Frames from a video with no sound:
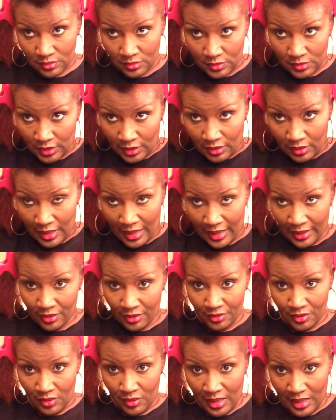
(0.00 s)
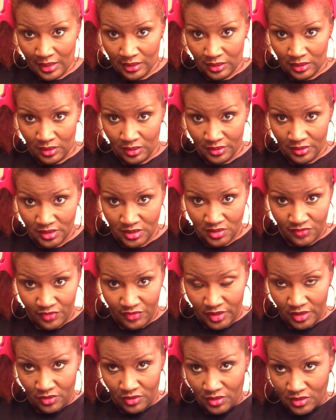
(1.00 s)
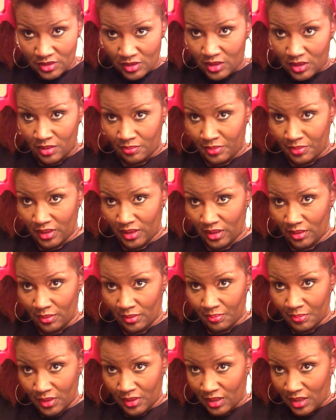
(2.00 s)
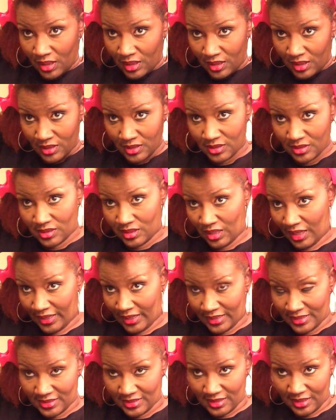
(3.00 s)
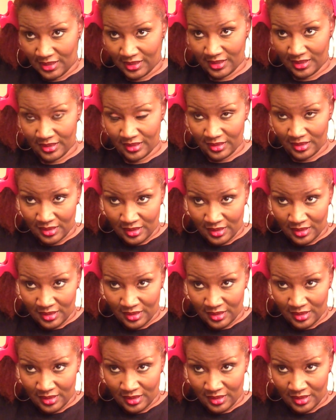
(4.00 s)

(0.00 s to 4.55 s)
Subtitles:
Now, I don't know how long this video is going to be because, like I said,